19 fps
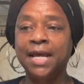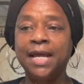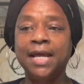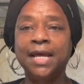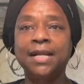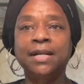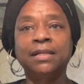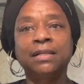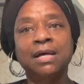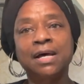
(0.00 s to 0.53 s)

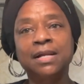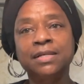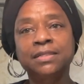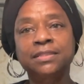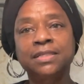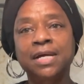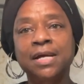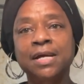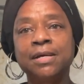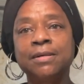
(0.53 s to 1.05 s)
And a lot of
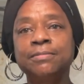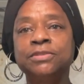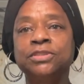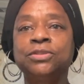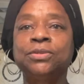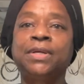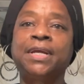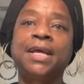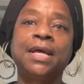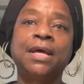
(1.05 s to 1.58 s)
times you
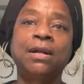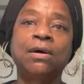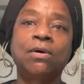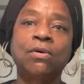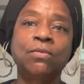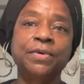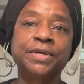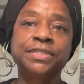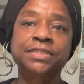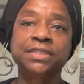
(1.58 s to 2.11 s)
can't
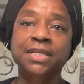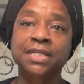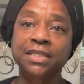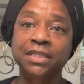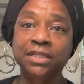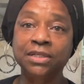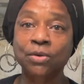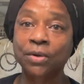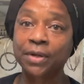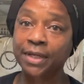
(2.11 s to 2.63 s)
always get
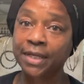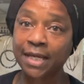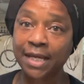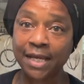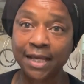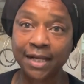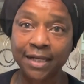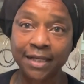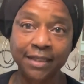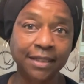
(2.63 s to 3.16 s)
the
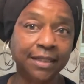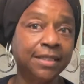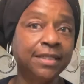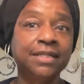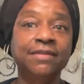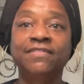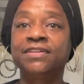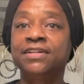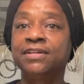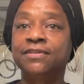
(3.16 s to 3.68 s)
organic, and
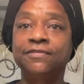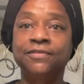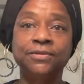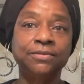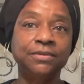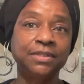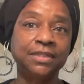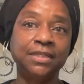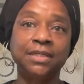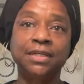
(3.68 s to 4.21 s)
even if you
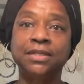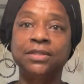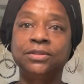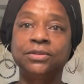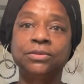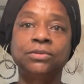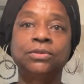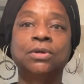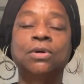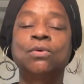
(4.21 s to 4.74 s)
did,
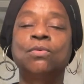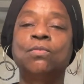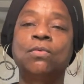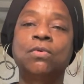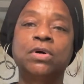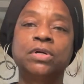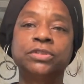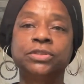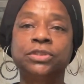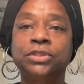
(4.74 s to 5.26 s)
you don't
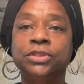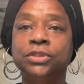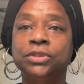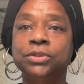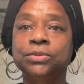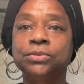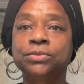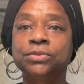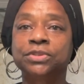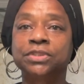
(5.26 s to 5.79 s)
want to
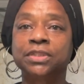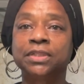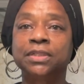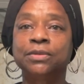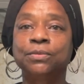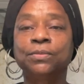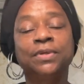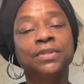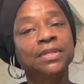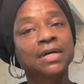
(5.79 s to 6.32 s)
use it
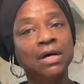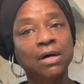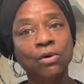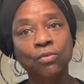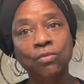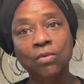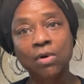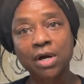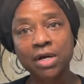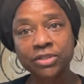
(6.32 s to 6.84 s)
without
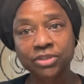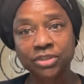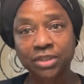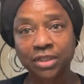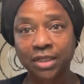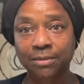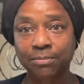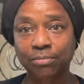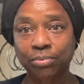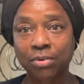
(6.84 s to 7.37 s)
washing
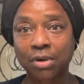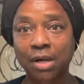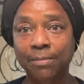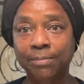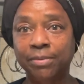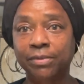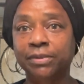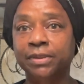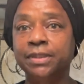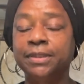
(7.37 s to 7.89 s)
it
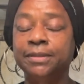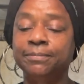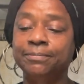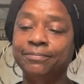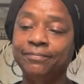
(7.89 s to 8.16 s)
properly.